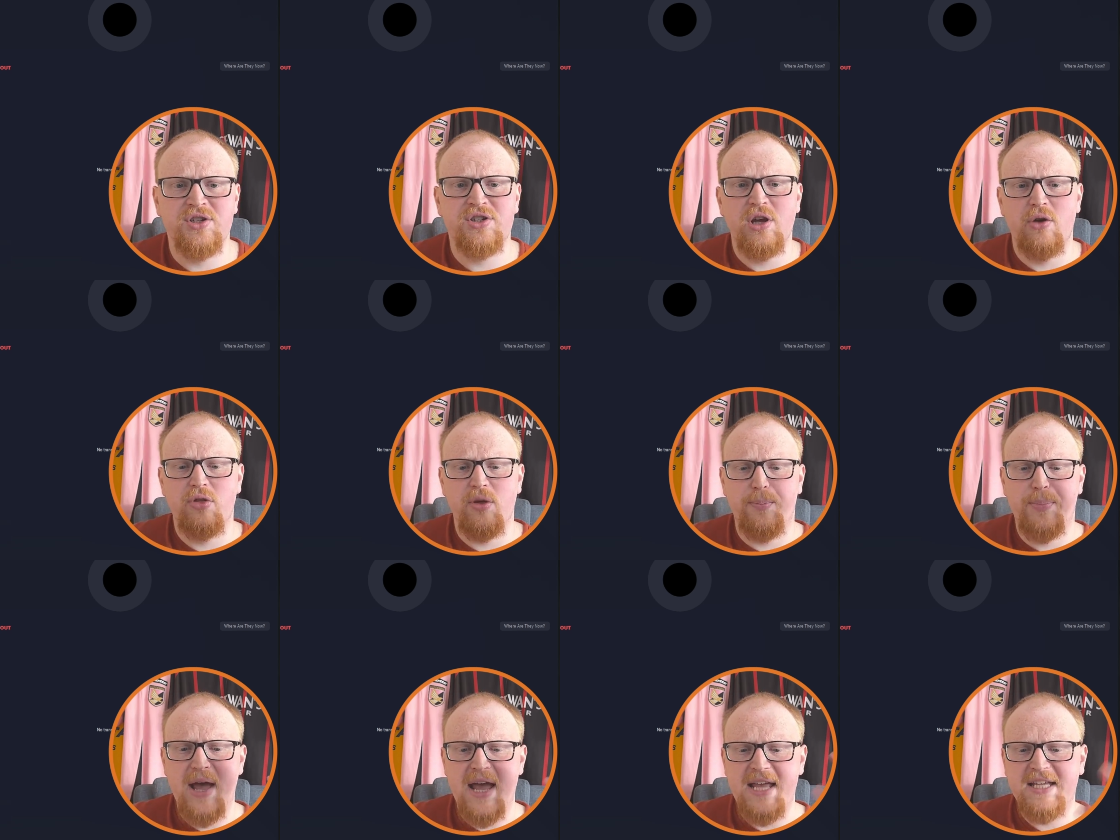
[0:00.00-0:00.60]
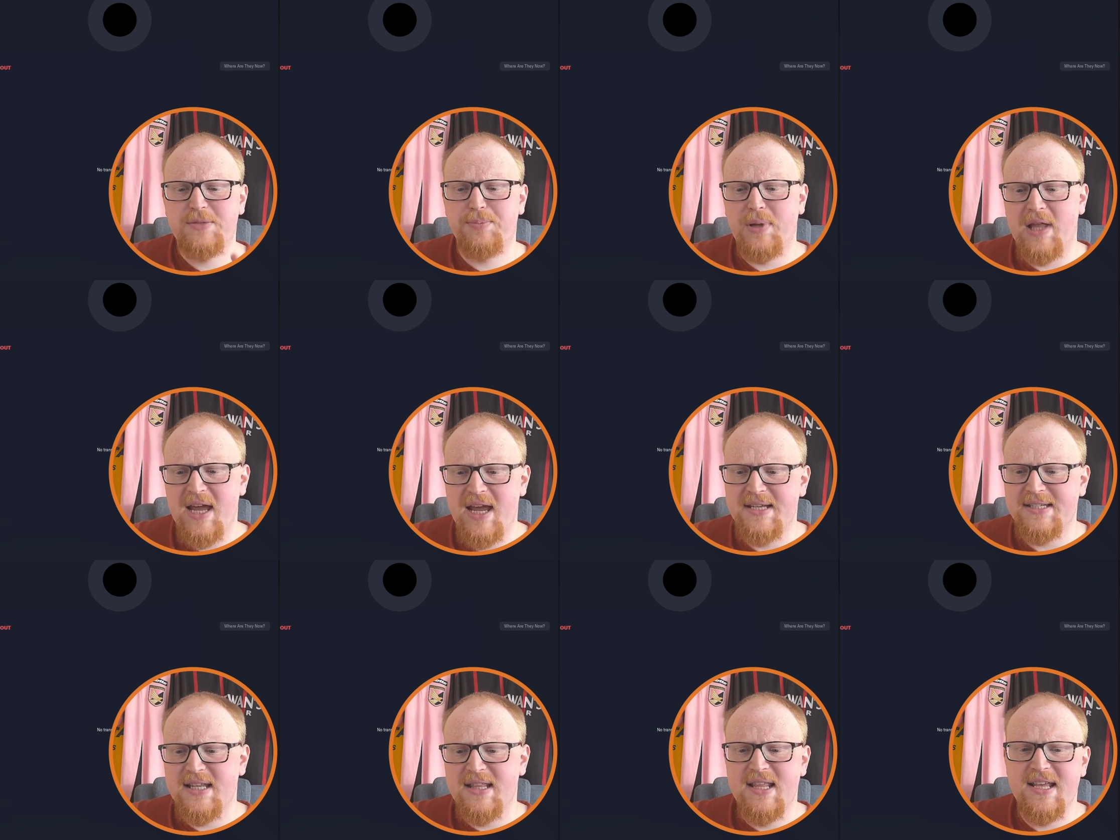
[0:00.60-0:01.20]
so the best
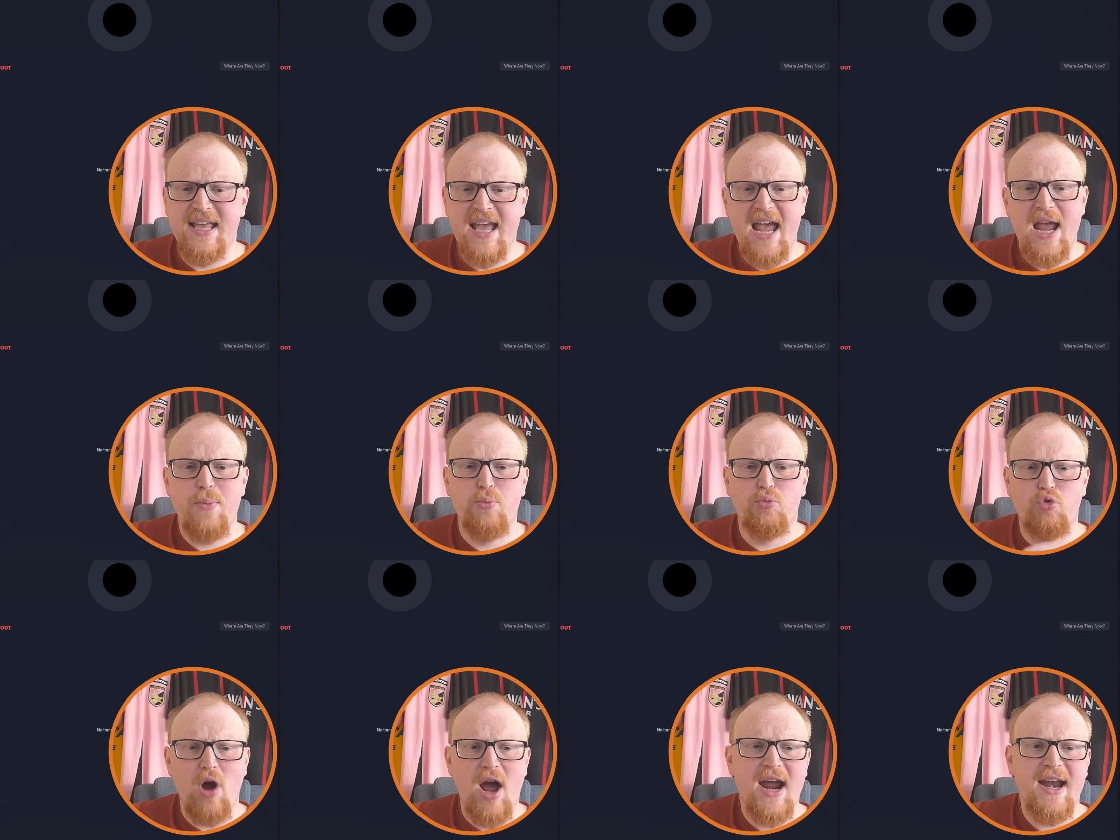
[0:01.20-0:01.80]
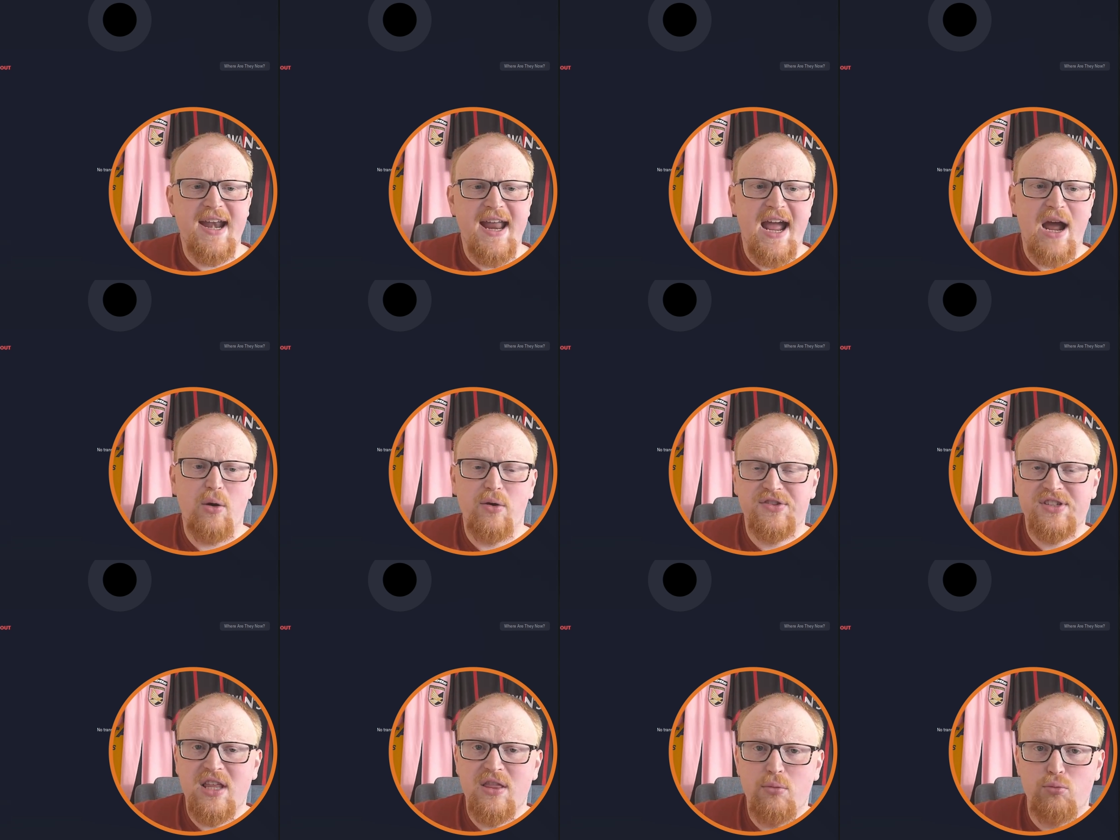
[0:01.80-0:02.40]
players in the game right now
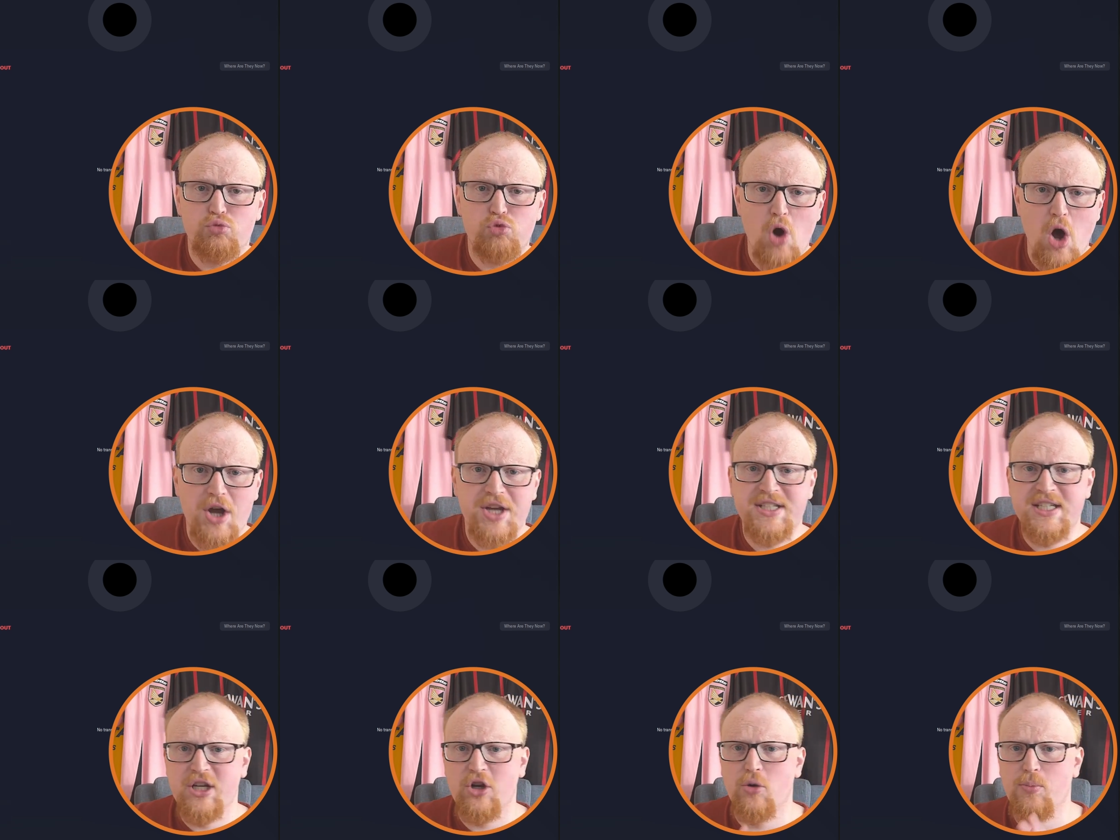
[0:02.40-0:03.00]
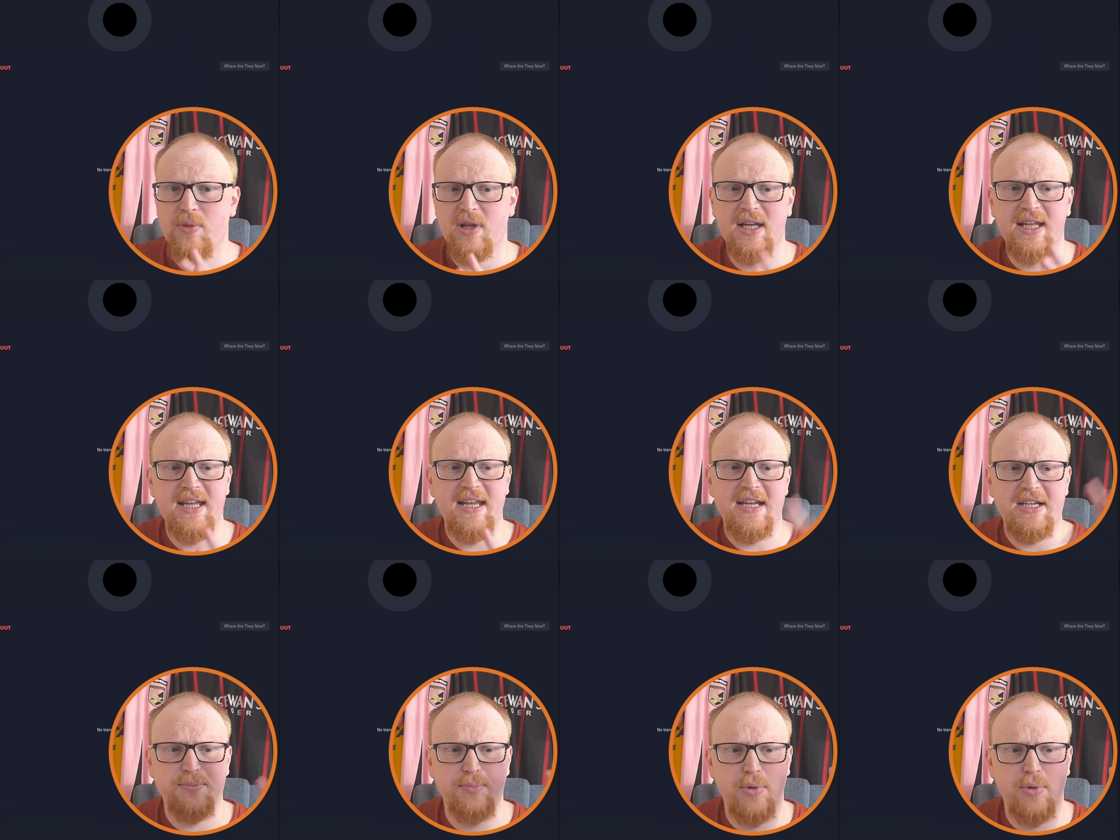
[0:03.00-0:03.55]
have sent them rocketing up the leagues,